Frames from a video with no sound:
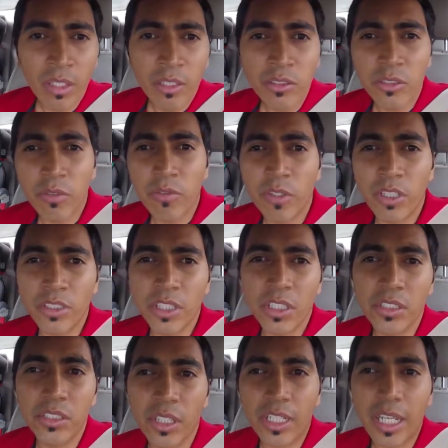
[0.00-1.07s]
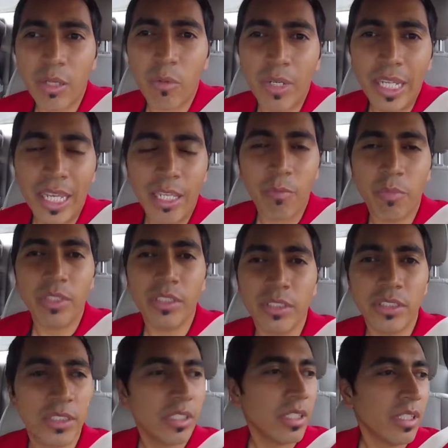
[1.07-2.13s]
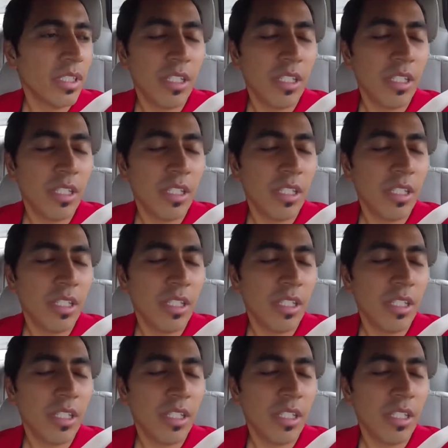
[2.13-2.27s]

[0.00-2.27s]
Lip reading: So first let's look at what happens